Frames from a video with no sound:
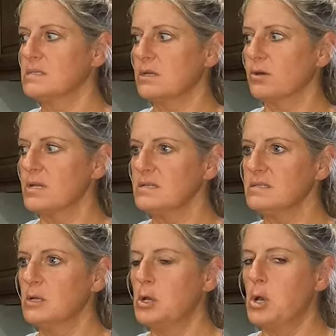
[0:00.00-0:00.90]

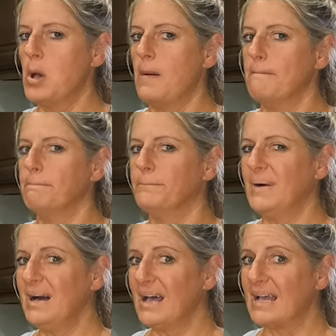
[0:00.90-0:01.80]
series,
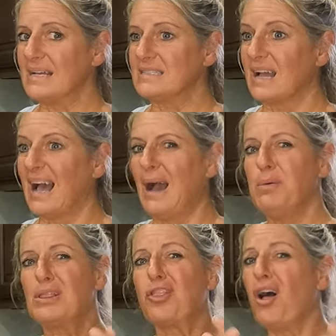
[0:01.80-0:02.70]
but I
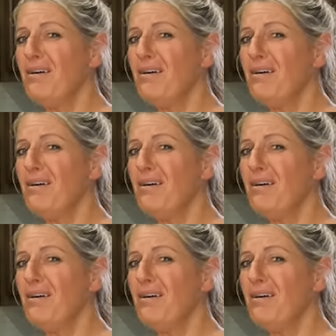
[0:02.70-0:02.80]
would